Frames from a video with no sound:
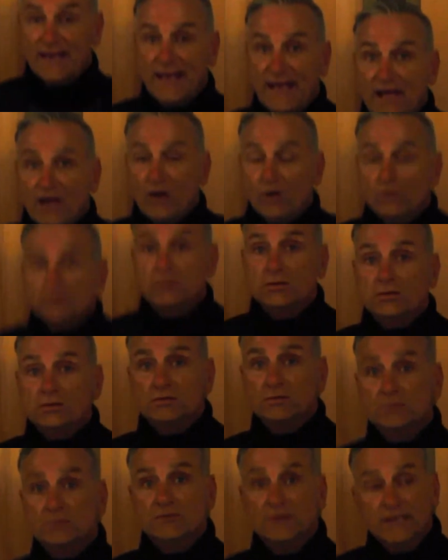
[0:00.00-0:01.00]
out,
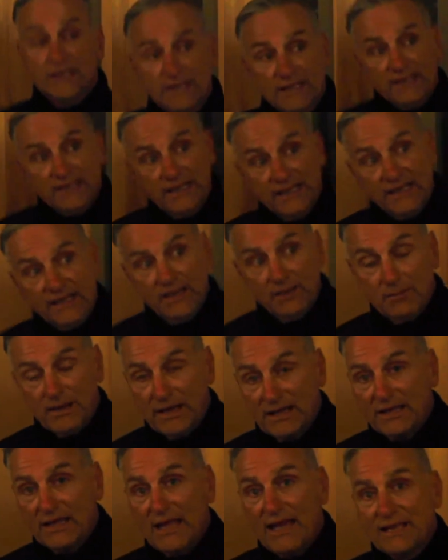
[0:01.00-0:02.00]
and my
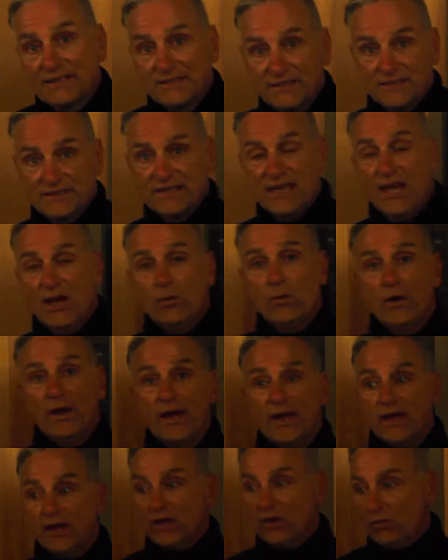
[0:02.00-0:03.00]
class is that
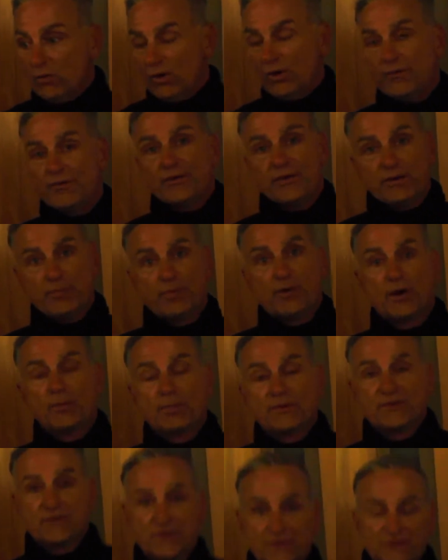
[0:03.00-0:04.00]
way. Well, for the
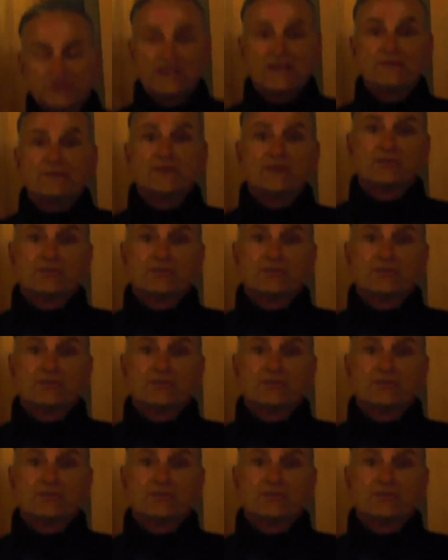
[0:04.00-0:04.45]
purpose of safety and